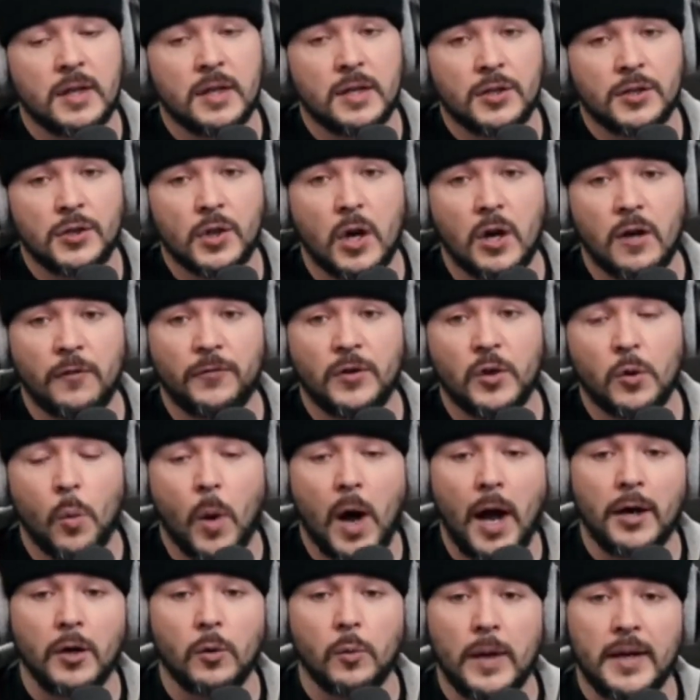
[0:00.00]
So if you
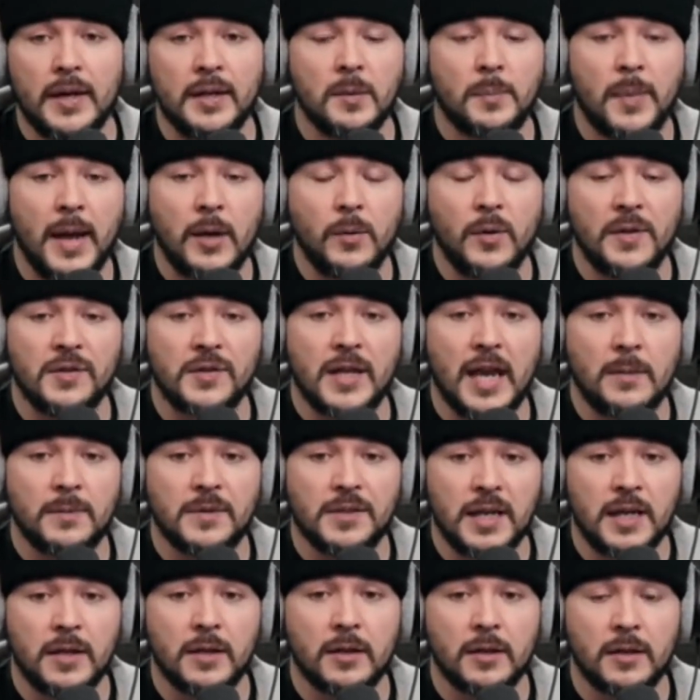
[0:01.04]
want to win a debate with Sam
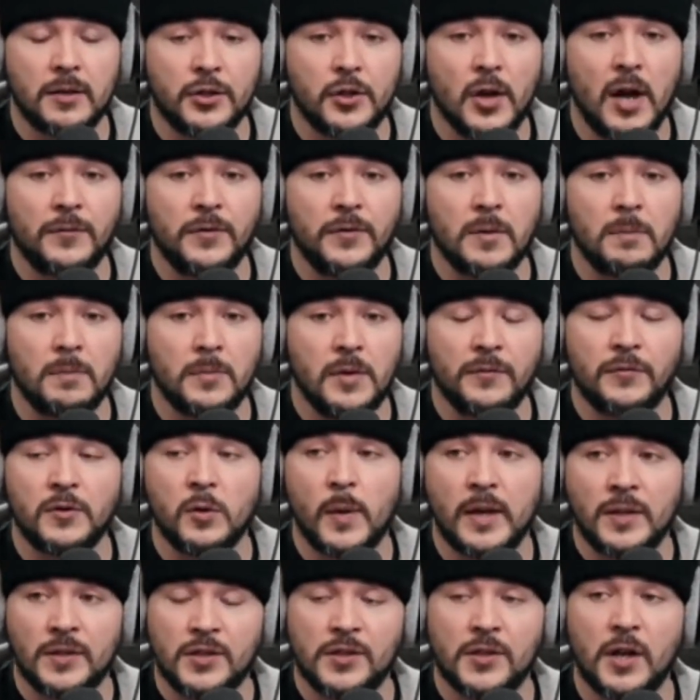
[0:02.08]
Seder, you have to
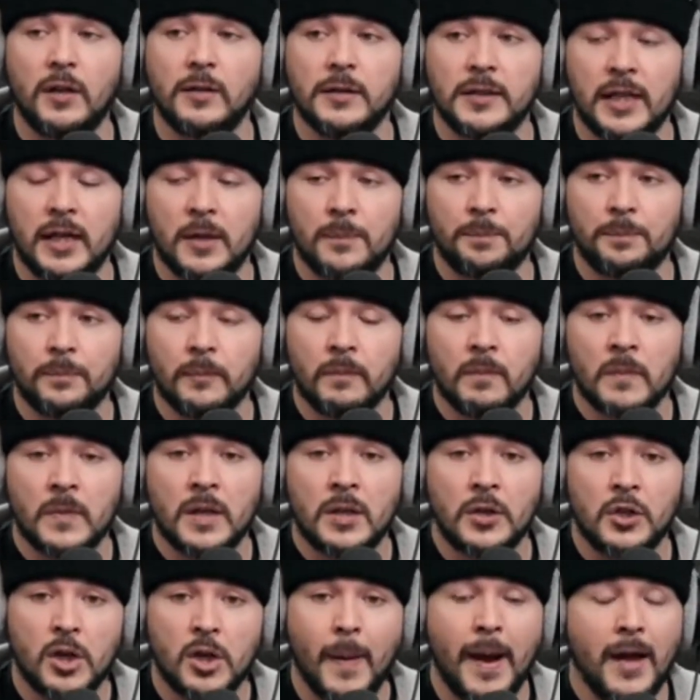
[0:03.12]
insult him.
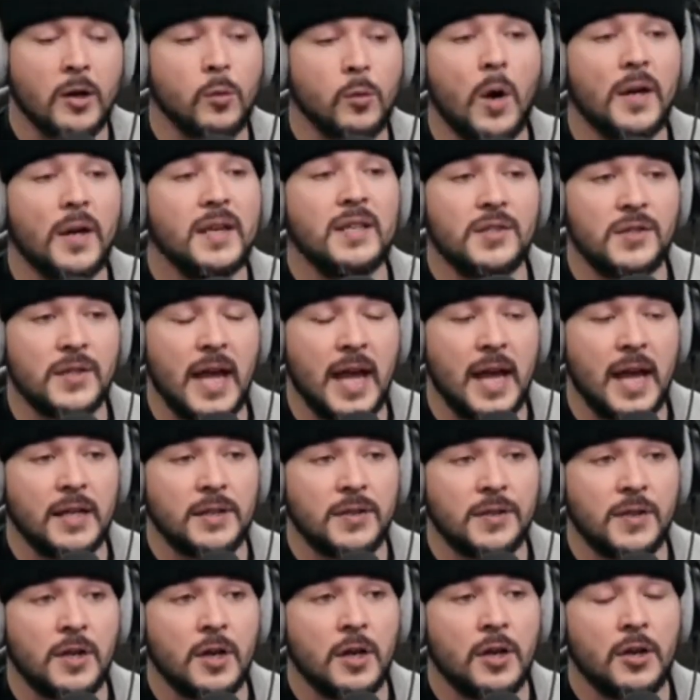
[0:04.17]
No matter what he
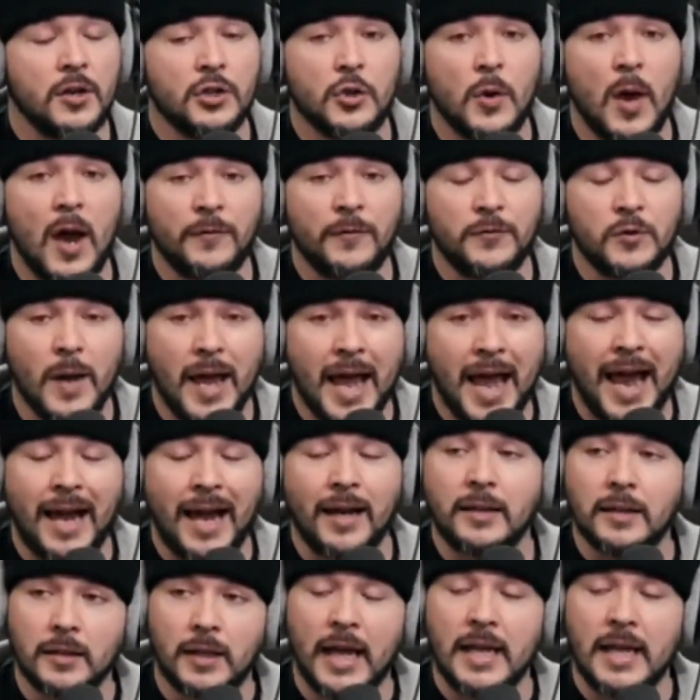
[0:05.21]
says, you have to
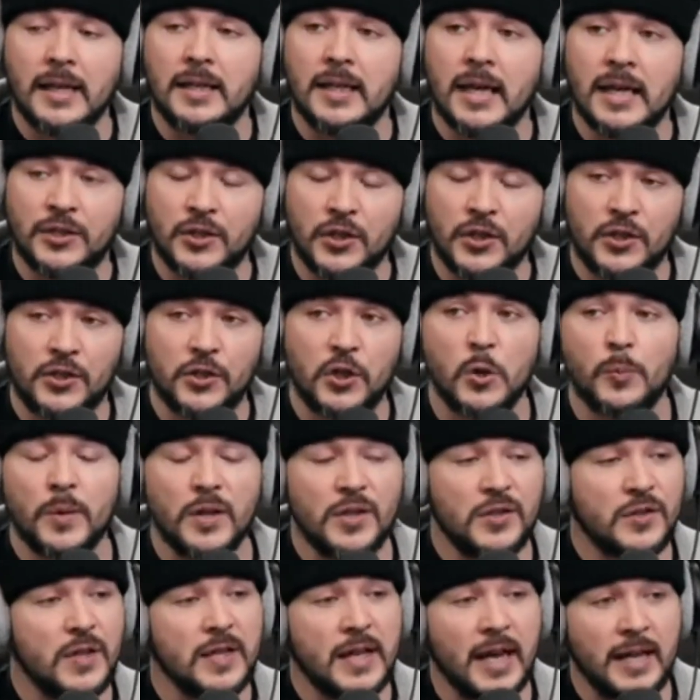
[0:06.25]
act like it's the
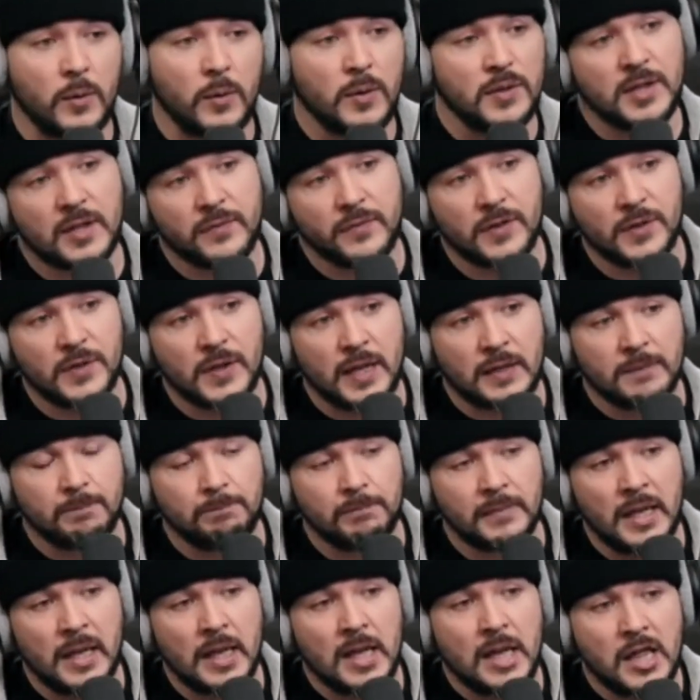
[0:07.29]
stupidest thing anyone's ever said.
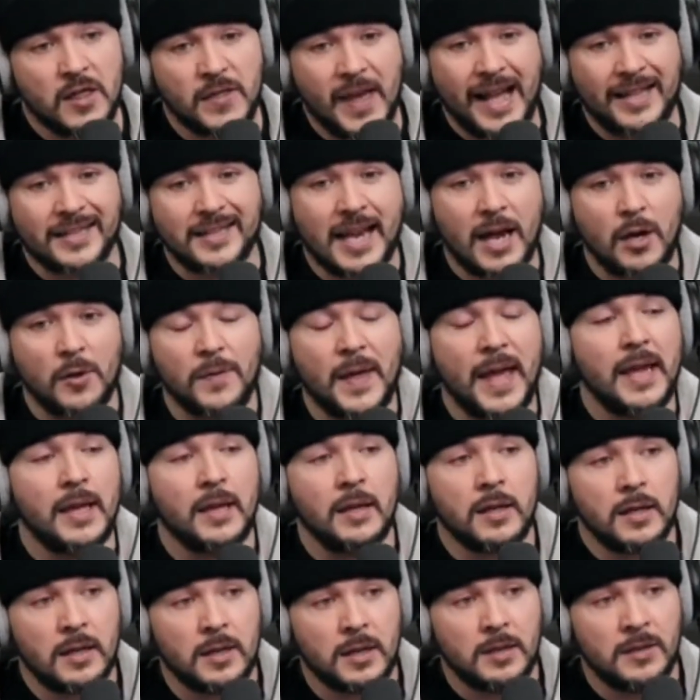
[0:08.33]
That's how they
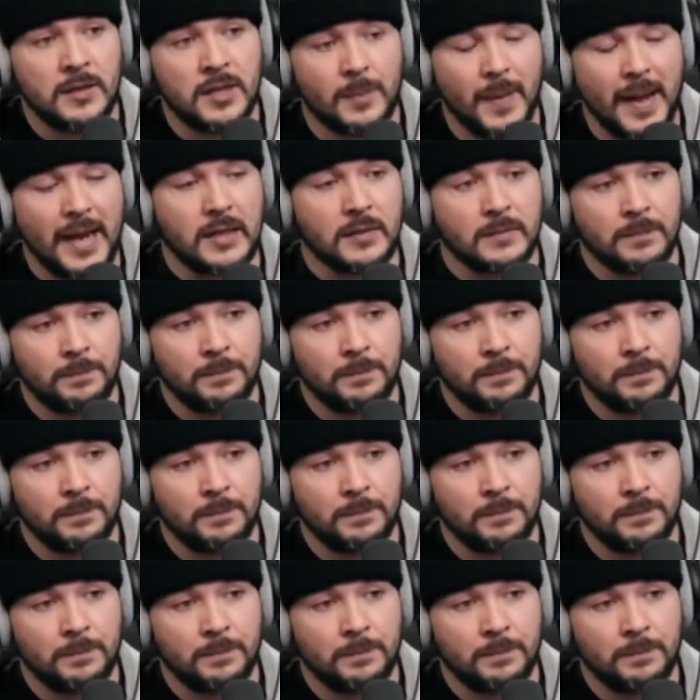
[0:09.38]
debate.